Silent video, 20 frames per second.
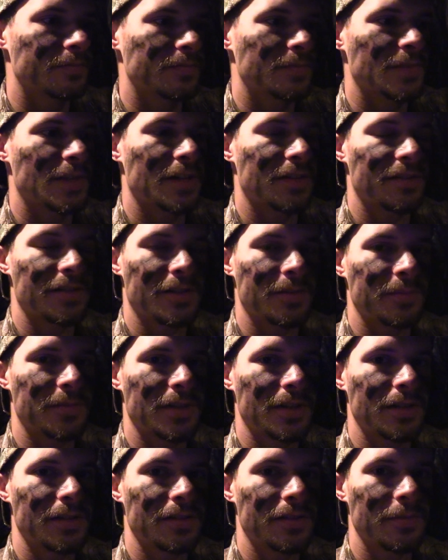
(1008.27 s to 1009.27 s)
that's something
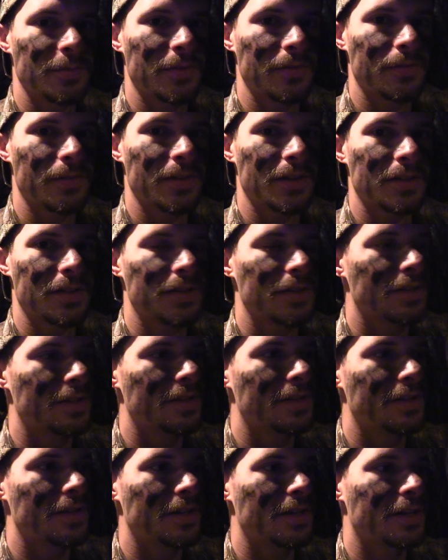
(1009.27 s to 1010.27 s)
that needs to be fixed.
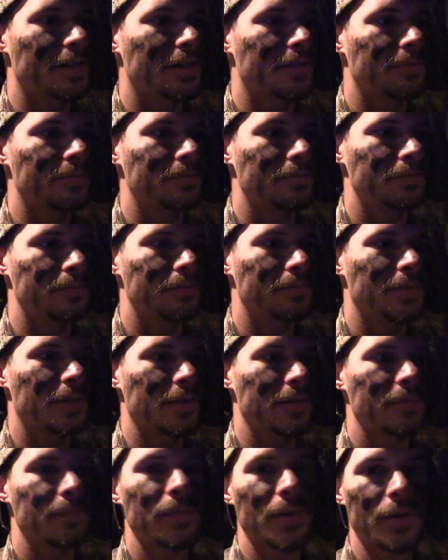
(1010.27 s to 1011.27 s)

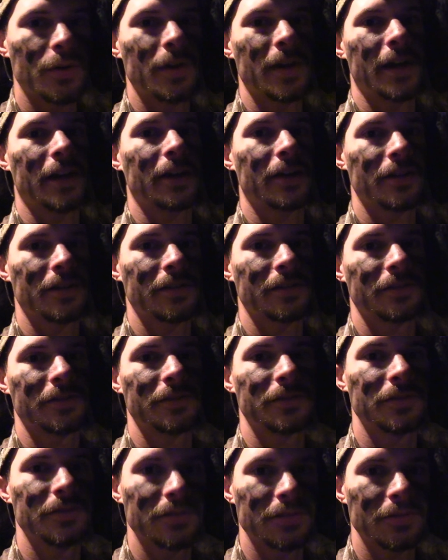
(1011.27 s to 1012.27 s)
My bow hanger
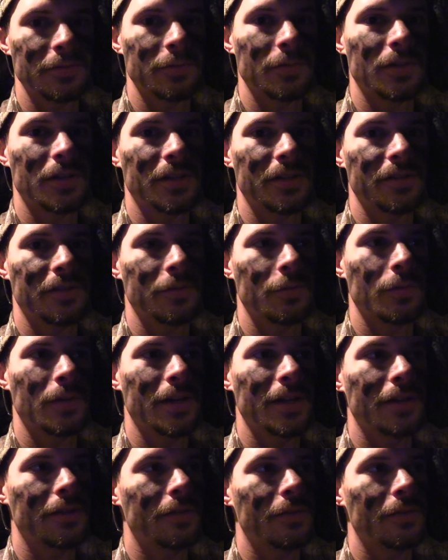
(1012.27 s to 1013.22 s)
was way